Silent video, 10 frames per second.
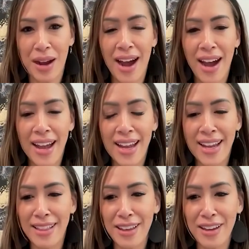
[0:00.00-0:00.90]
I
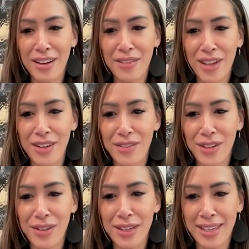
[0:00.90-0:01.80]
love
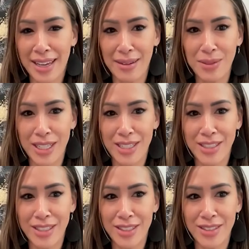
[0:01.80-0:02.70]
interviewing game
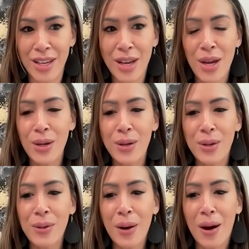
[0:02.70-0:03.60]
changers
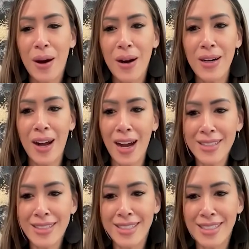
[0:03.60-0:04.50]
who are
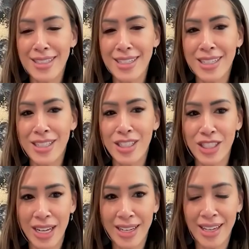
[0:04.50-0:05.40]
constantly
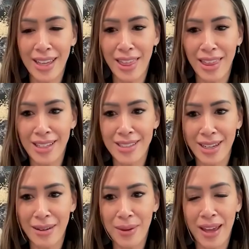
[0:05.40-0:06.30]
shaking things
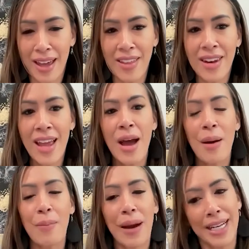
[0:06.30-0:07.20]
up. And
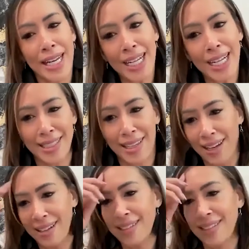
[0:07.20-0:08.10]
my next
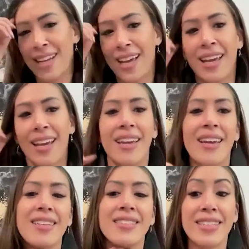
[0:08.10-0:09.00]
guest
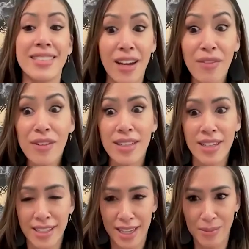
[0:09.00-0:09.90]
is definitely
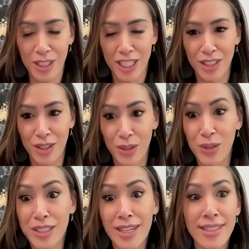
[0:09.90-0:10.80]
a game changer who
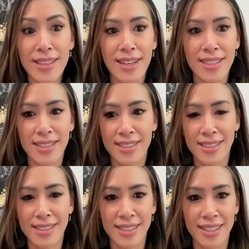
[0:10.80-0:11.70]
doesn't like to
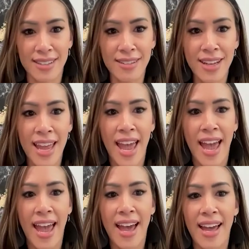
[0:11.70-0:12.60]
sit still.
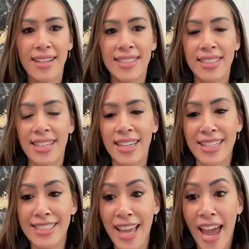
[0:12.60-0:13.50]
And
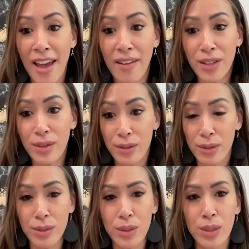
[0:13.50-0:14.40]
it's Kevin
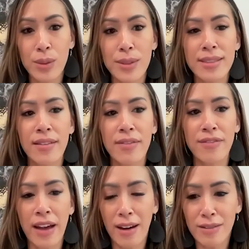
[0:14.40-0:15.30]
Cruz, who is the
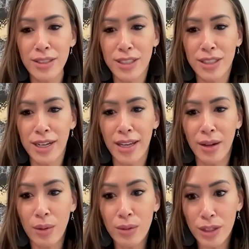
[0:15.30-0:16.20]
founder and
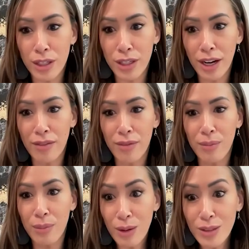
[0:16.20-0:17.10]
owner of
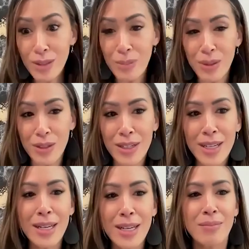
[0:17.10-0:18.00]
multiple
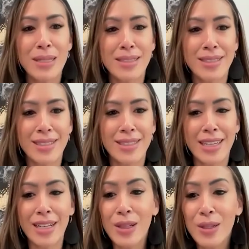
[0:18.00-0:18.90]
businesses,
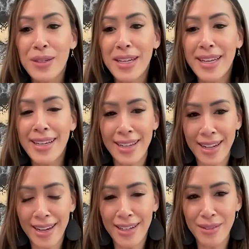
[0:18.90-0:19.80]
including
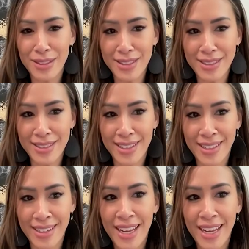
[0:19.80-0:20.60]
Kinetic Real Estate.